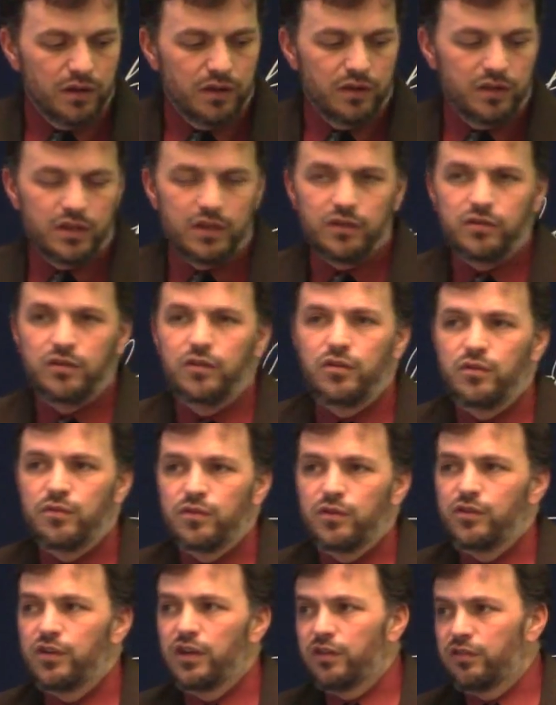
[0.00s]
The Institute
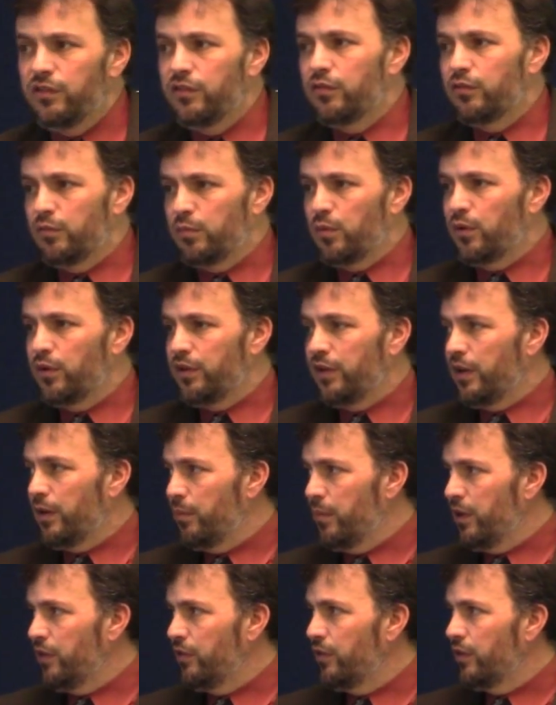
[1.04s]
for Justice report that I
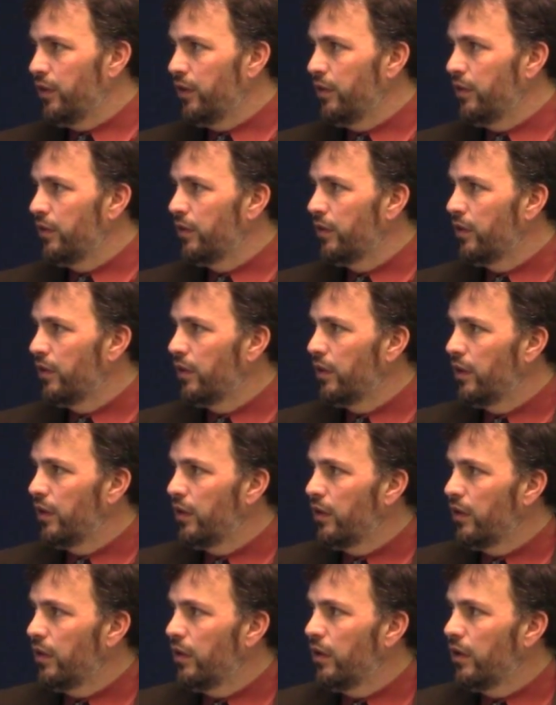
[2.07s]
mentioned
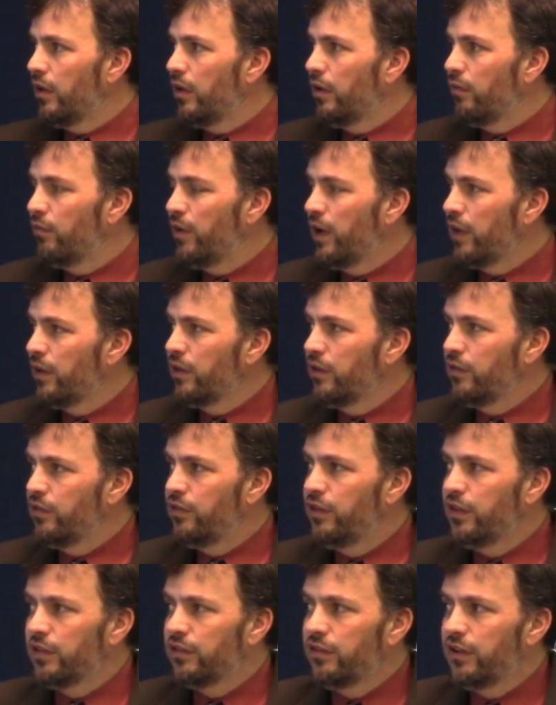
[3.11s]
found that
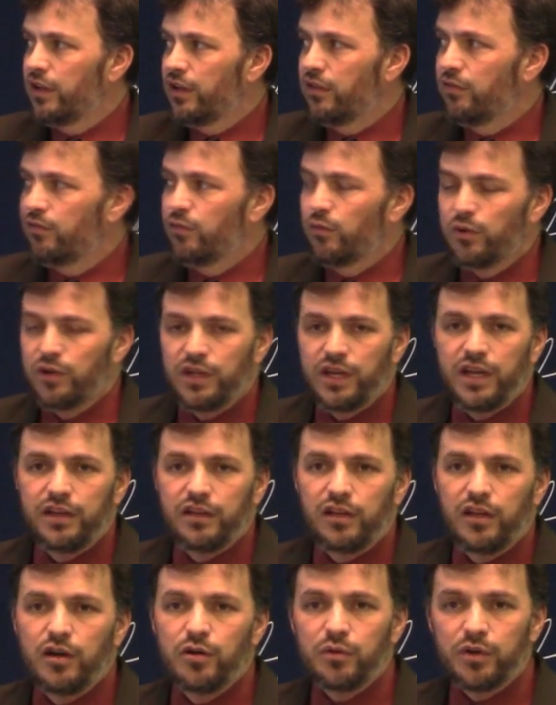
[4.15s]
six out of the 48
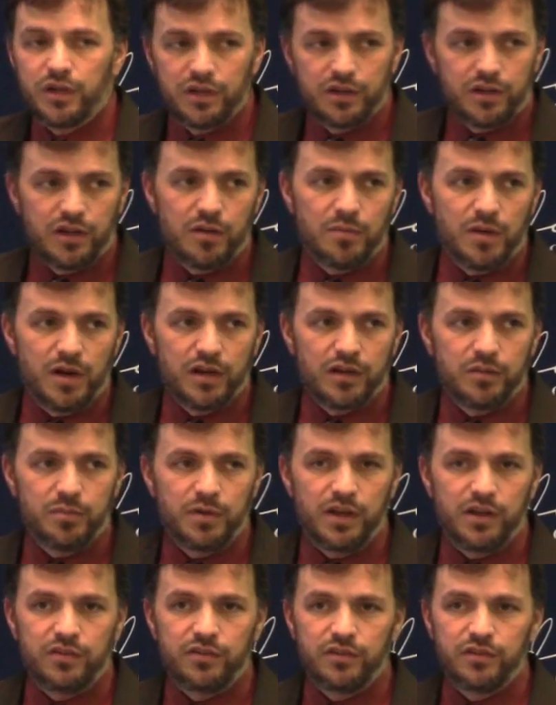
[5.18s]
lower income
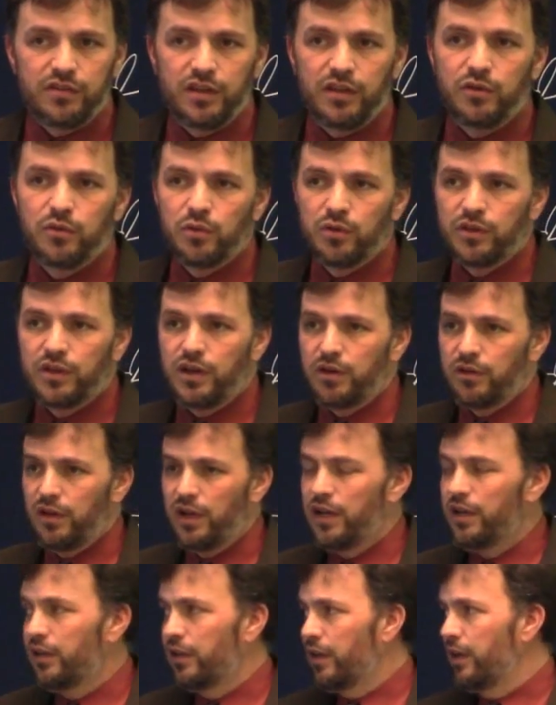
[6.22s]
occupations that North
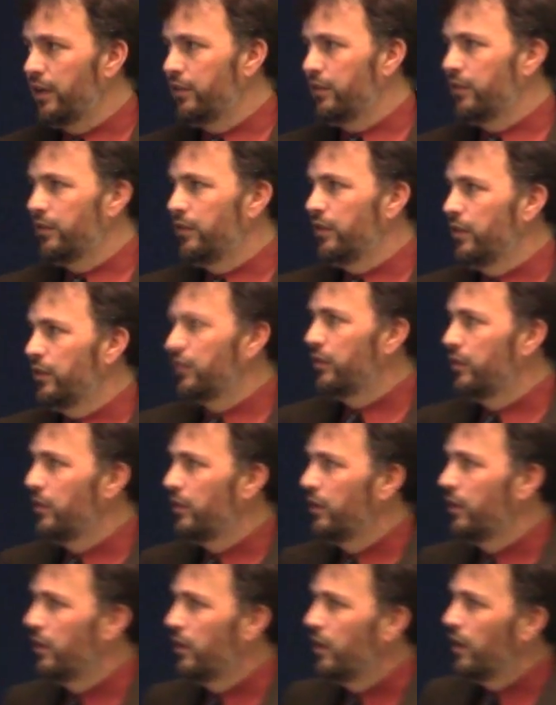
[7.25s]
Carolina licenses
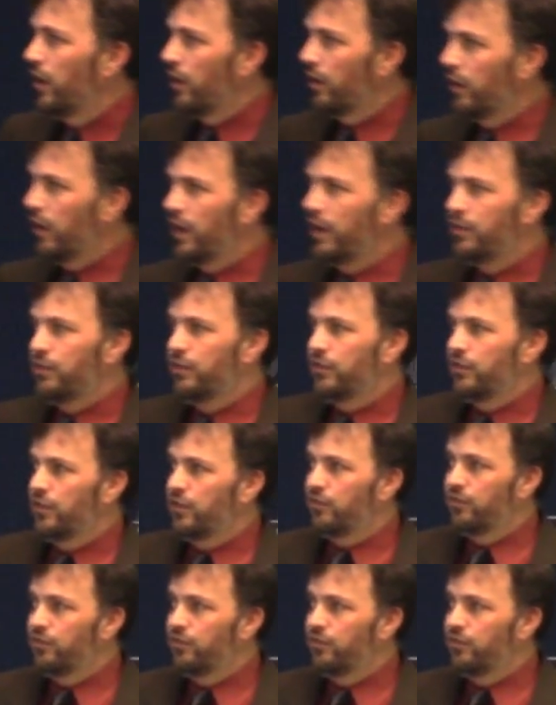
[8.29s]
are licensed in